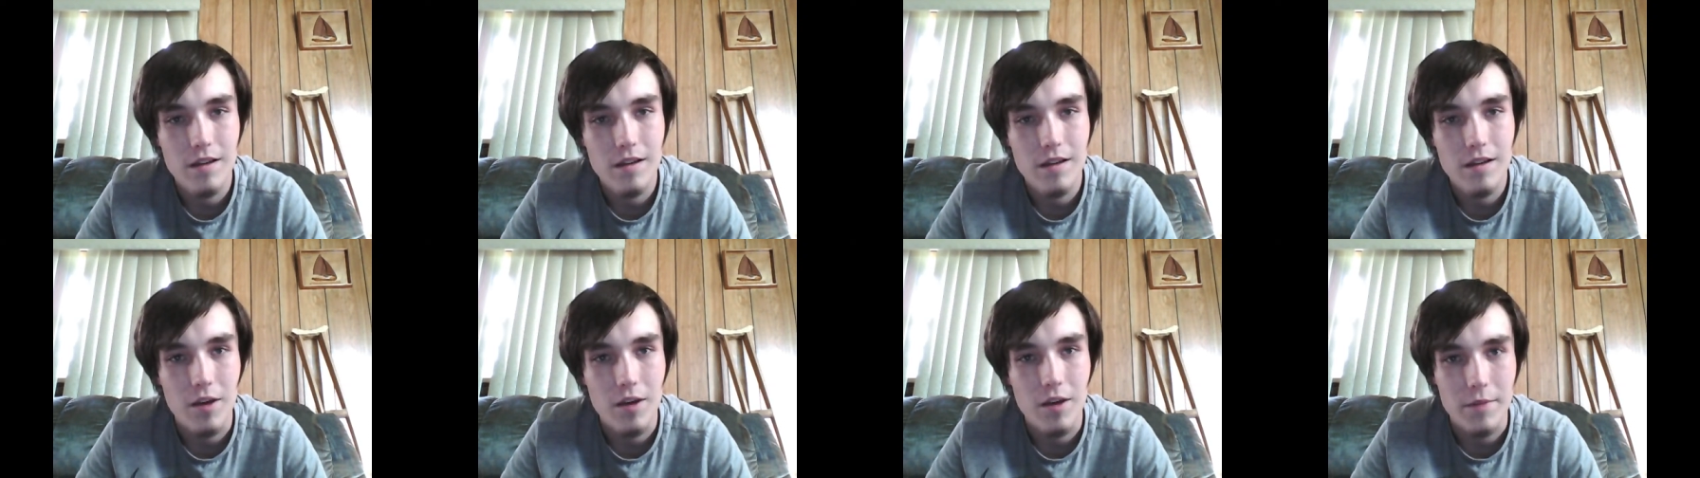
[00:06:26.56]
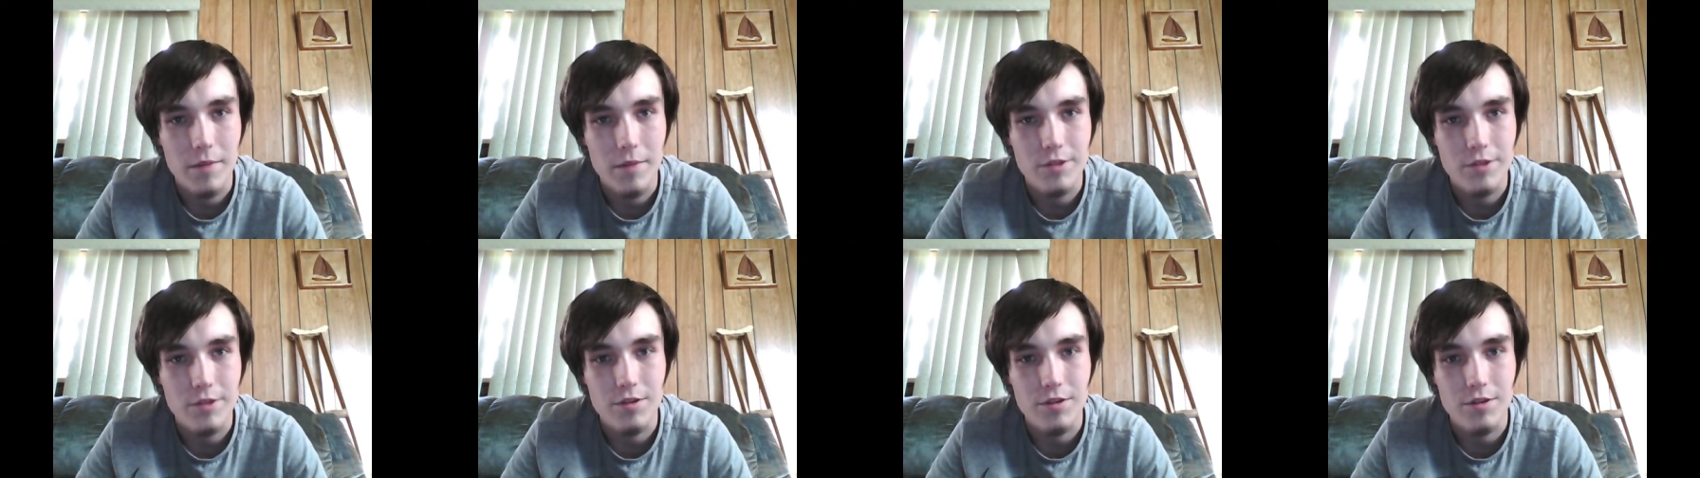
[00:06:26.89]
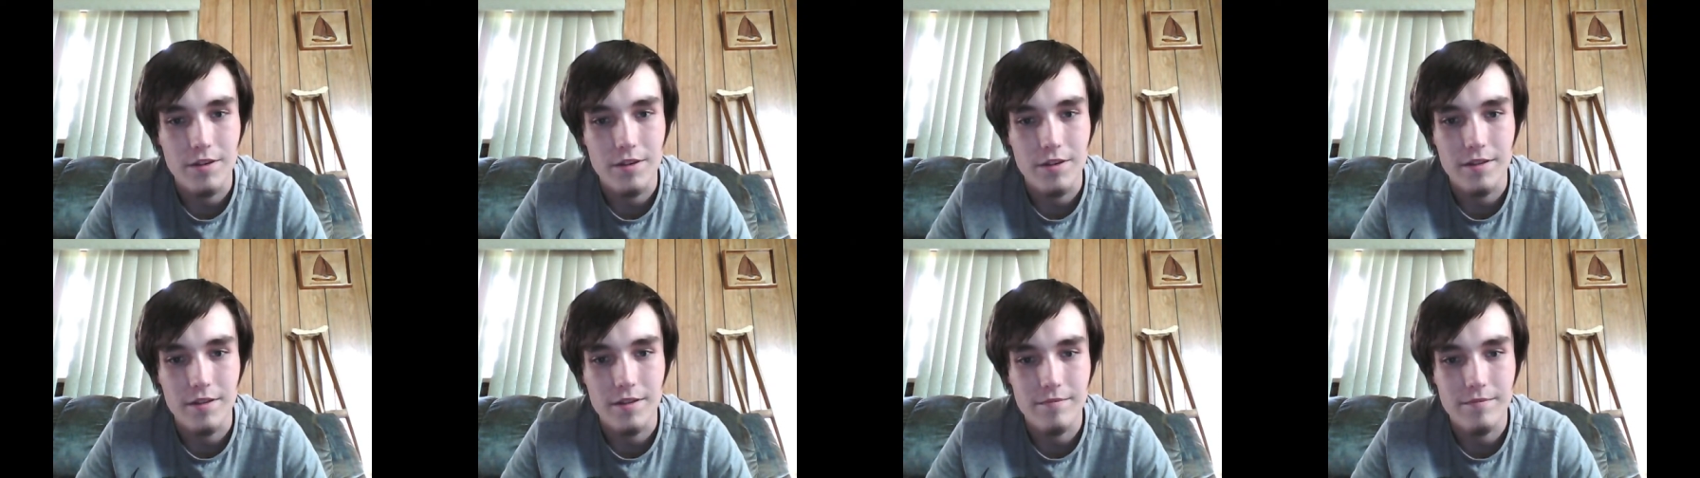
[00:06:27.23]
I'll make sure
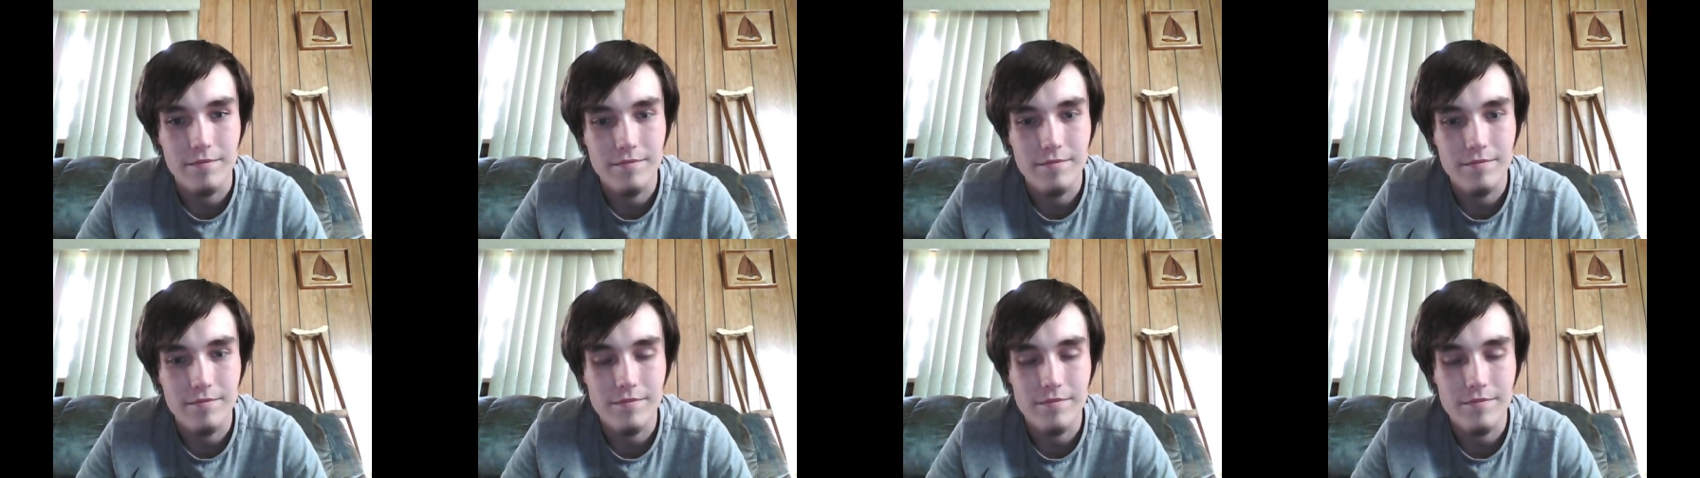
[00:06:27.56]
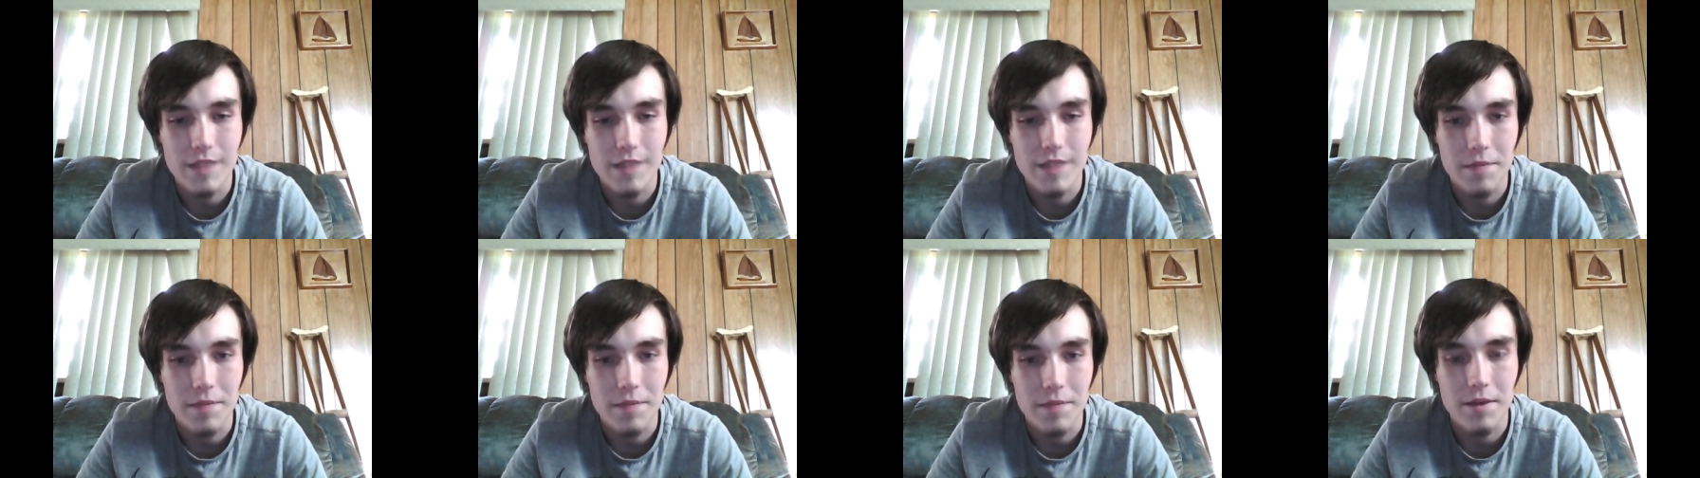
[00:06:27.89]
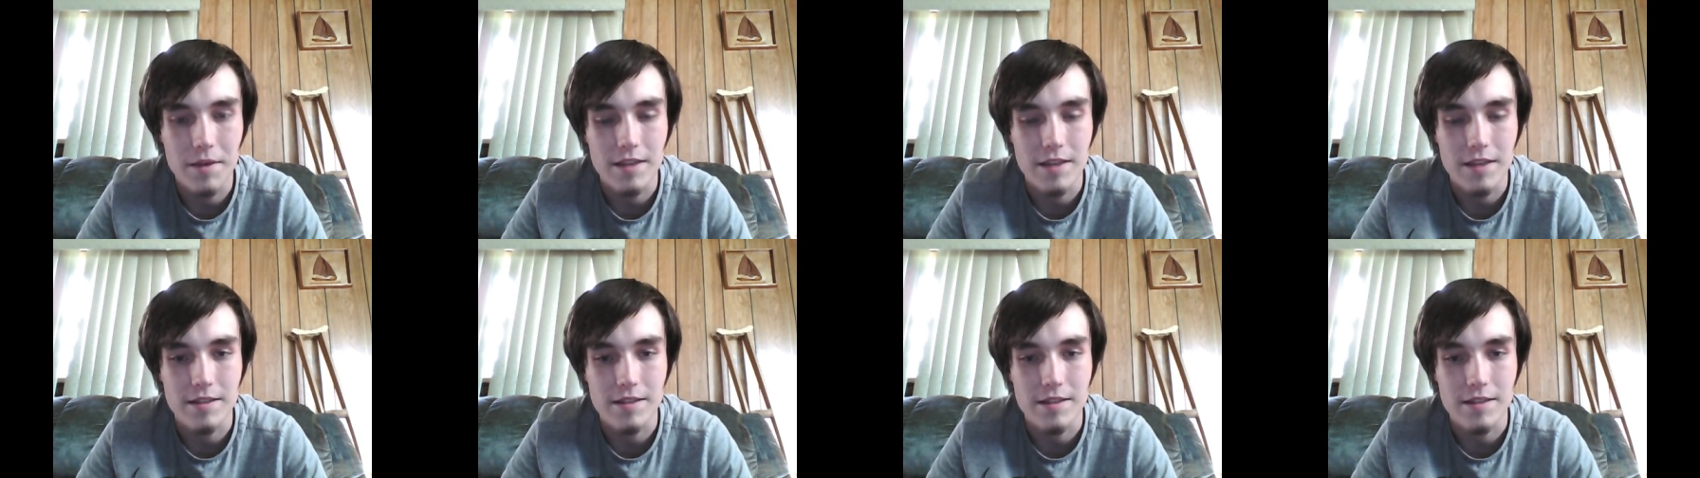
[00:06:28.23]
to keep you
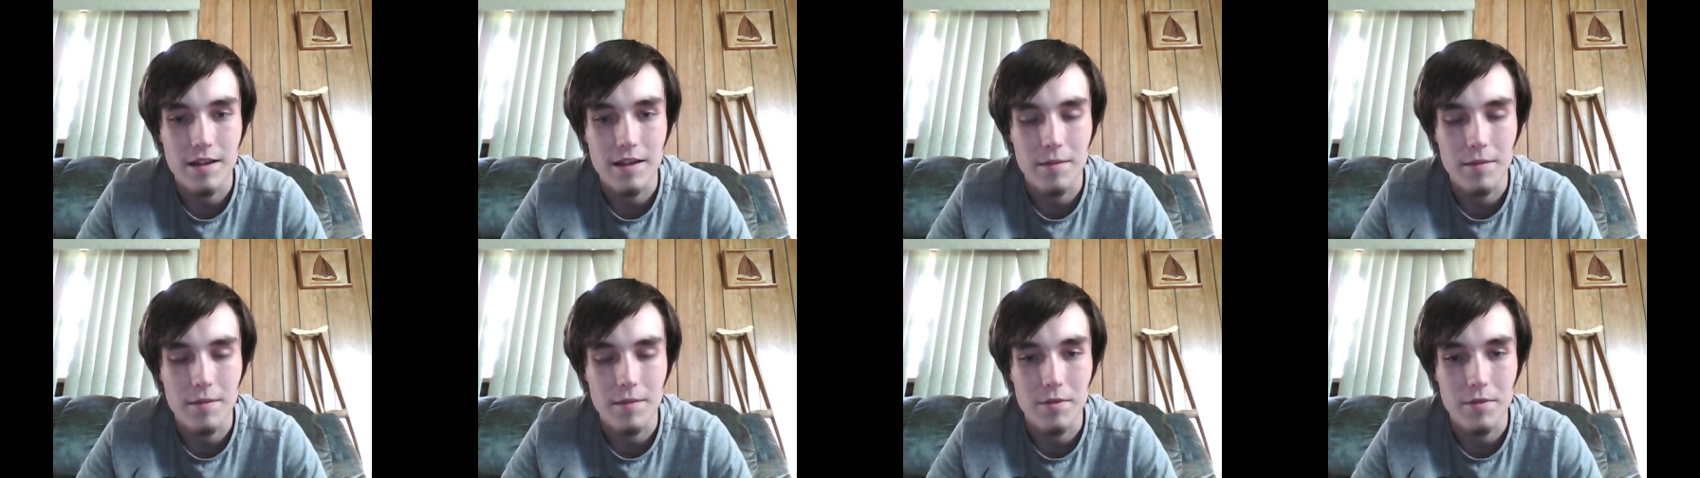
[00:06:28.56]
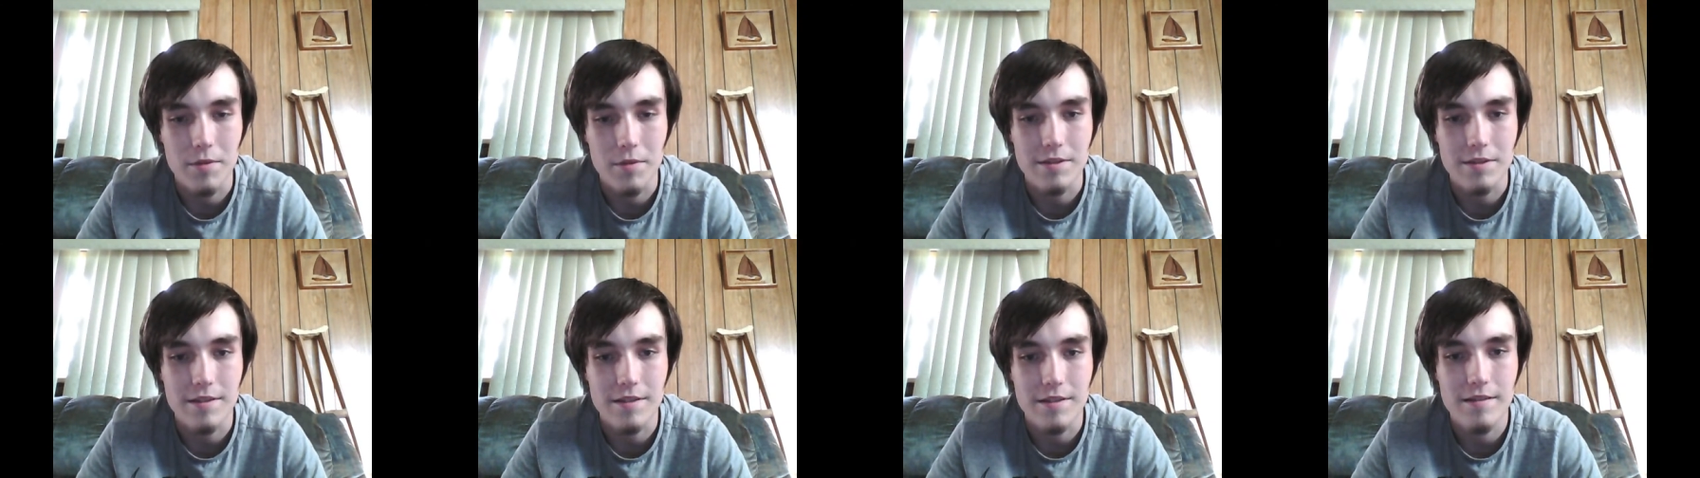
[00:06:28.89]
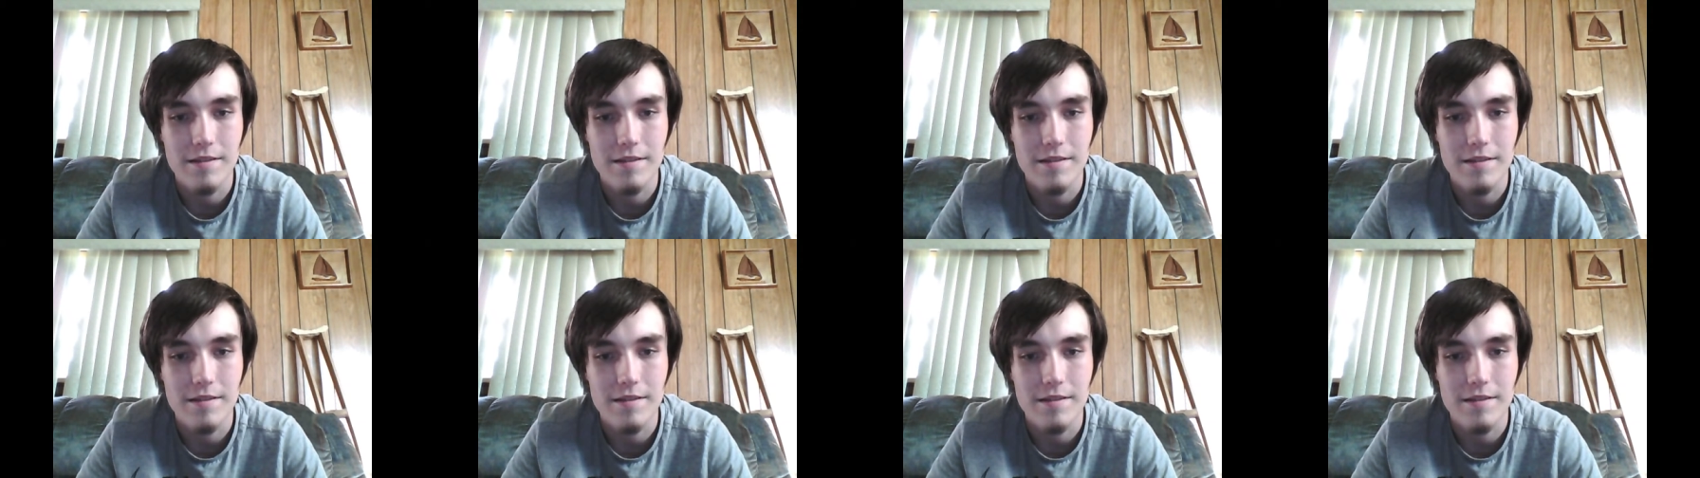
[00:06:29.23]
guys uh, posted.